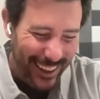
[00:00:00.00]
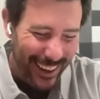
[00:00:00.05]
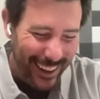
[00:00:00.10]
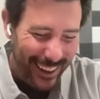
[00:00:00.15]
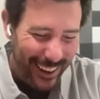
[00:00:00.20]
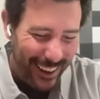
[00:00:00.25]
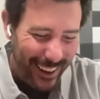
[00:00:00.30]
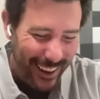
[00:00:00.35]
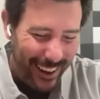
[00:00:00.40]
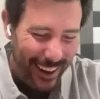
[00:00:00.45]

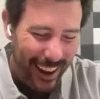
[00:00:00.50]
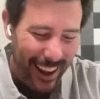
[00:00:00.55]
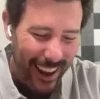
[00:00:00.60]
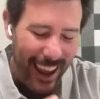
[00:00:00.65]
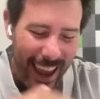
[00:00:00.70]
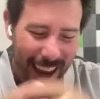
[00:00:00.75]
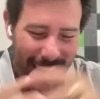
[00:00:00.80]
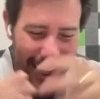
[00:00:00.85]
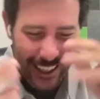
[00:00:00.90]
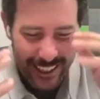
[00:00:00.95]
and, and I
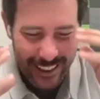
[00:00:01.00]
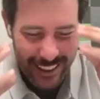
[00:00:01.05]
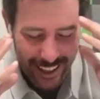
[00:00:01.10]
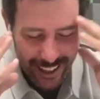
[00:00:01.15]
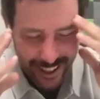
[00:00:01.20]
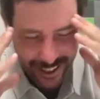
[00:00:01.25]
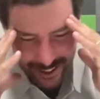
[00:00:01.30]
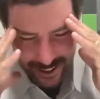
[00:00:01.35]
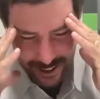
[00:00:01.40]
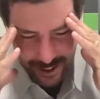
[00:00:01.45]
hate to
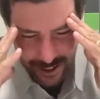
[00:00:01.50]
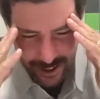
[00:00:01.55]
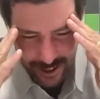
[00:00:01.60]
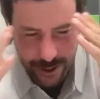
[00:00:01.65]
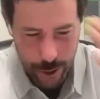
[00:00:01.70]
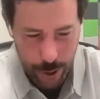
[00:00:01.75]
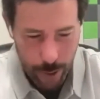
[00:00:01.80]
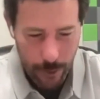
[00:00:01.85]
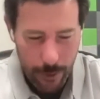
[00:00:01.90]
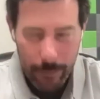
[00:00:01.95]
think it,
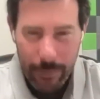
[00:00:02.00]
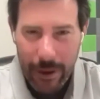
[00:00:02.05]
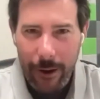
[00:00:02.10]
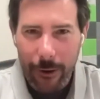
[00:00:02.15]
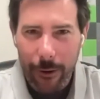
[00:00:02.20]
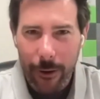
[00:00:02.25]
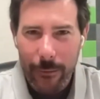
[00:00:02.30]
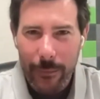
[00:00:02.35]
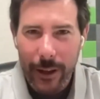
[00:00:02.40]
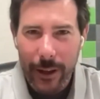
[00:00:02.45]
and you're a
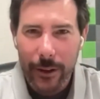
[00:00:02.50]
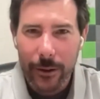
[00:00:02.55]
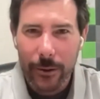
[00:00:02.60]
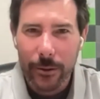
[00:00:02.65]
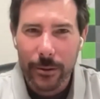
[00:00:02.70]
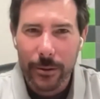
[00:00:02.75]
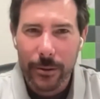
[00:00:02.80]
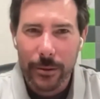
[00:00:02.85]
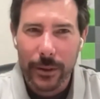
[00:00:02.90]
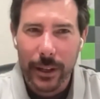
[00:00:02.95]
parent,
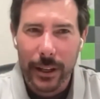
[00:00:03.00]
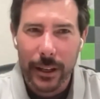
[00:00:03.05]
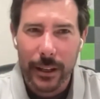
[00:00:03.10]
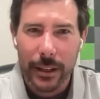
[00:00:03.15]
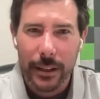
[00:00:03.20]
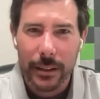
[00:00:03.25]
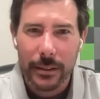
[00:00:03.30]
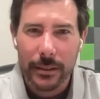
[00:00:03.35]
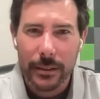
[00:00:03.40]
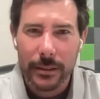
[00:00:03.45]
Michael,
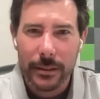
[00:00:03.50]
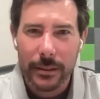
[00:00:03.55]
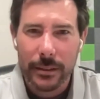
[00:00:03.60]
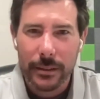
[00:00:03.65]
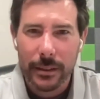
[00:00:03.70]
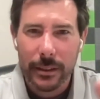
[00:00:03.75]
uh,